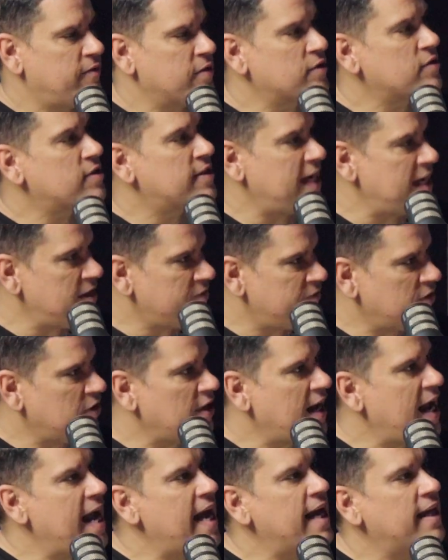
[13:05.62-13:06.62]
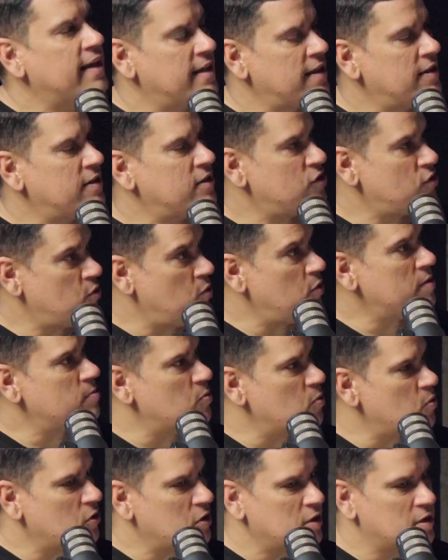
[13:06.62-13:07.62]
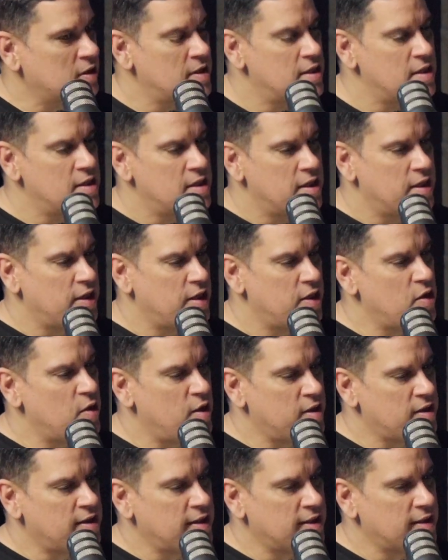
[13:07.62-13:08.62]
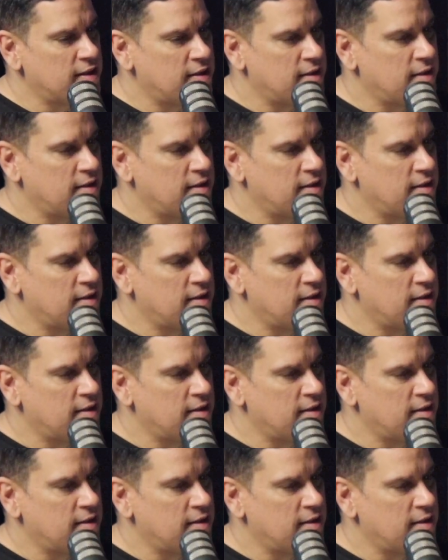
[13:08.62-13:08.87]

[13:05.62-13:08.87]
feel safer at and enjoy more. I think